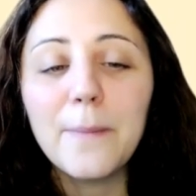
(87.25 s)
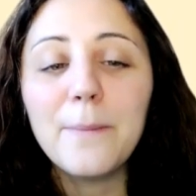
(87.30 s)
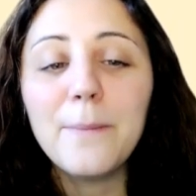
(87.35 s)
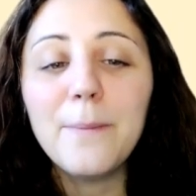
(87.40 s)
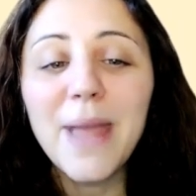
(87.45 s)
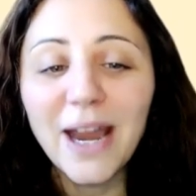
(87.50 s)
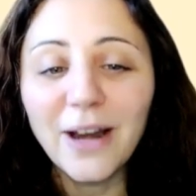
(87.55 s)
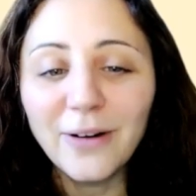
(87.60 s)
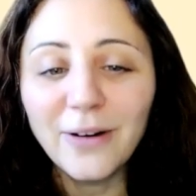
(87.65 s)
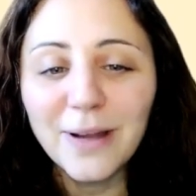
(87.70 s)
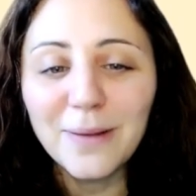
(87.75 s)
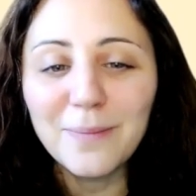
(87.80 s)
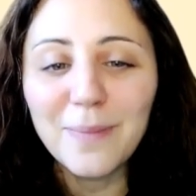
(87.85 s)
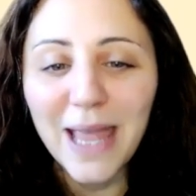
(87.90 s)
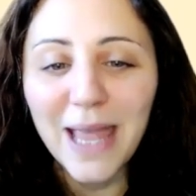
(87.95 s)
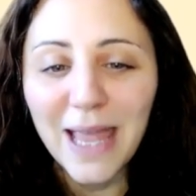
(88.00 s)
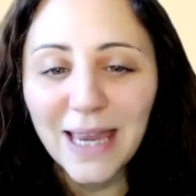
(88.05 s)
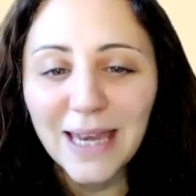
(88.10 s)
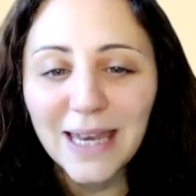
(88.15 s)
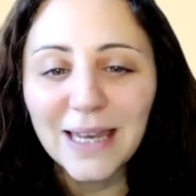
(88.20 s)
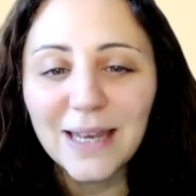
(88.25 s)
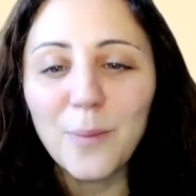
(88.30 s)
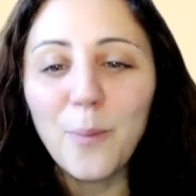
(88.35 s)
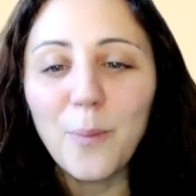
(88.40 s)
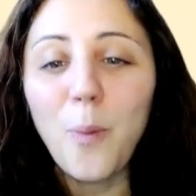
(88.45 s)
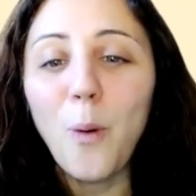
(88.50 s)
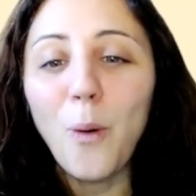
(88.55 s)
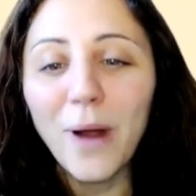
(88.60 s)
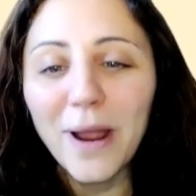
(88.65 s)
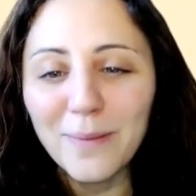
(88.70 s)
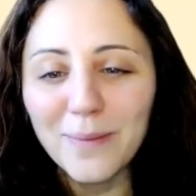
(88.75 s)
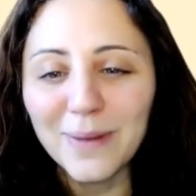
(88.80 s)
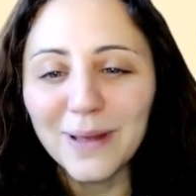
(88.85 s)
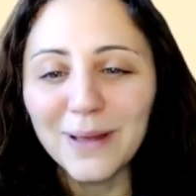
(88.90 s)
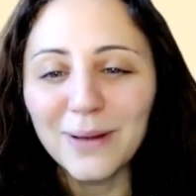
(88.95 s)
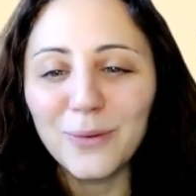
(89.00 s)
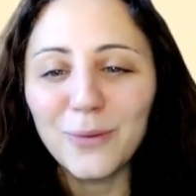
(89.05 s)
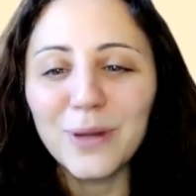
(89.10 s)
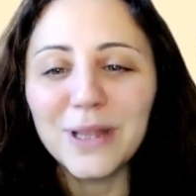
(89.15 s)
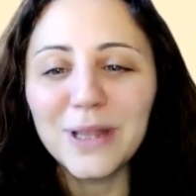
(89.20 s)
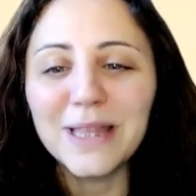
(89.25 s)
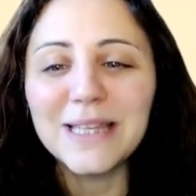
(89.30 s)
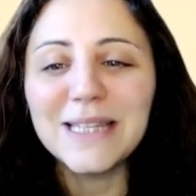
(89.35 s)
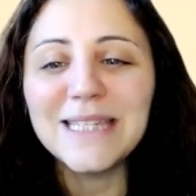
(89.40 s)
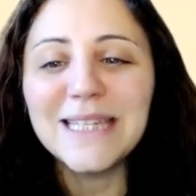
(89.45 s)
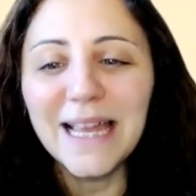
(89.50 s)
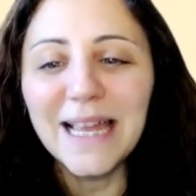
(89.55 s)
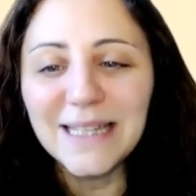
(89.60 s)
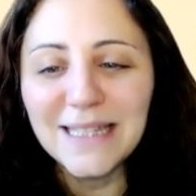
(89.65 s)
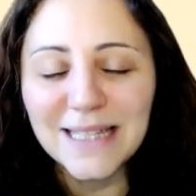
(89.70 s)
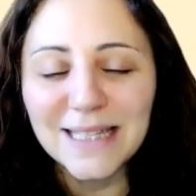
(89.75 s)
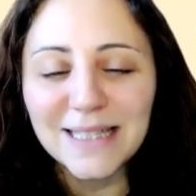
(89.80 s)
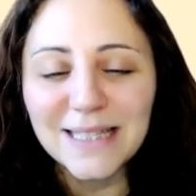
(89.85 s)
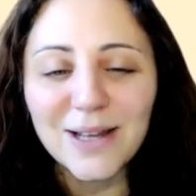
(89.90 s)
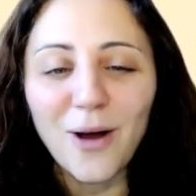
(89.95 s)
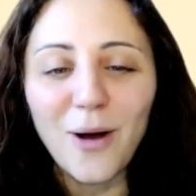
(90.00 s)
Mary made an appointment with the dentist